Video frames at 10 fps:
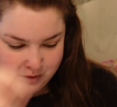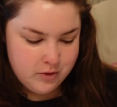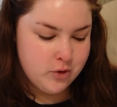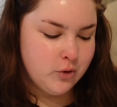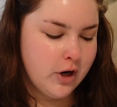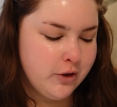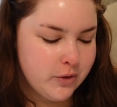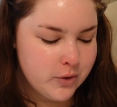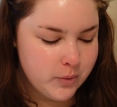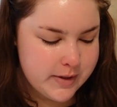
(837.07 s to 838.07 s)
If you do not know
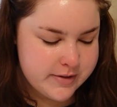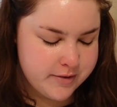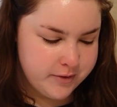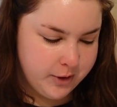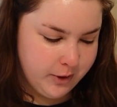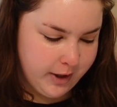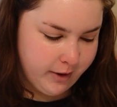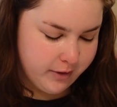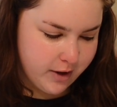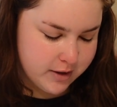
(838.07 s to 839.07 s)
the reason for your
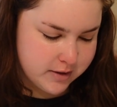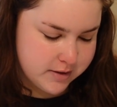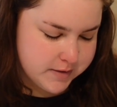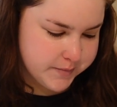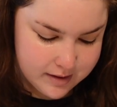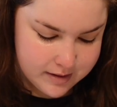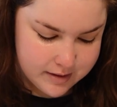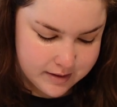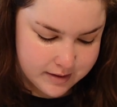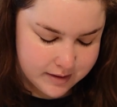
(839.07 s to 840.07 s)
hair loss.
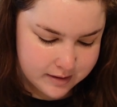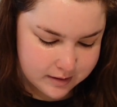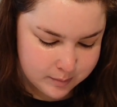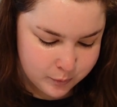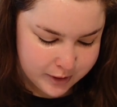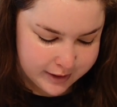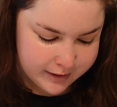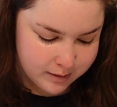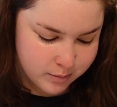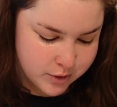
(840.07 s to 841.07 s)
I'm
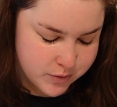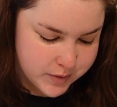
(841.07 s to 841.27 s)
reading.